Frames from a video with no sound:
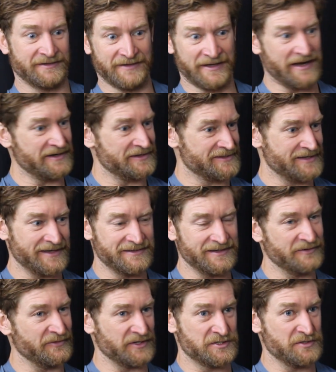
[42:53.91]
Like mm-hmm. I just got
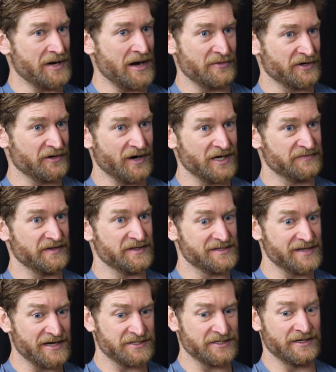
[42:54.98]
done with a two-hour CrossFit
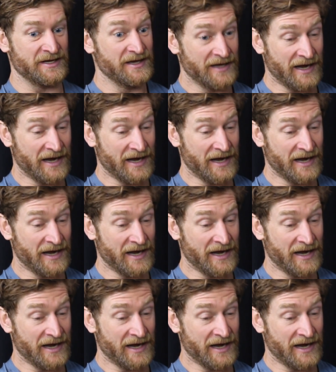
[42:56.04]
session.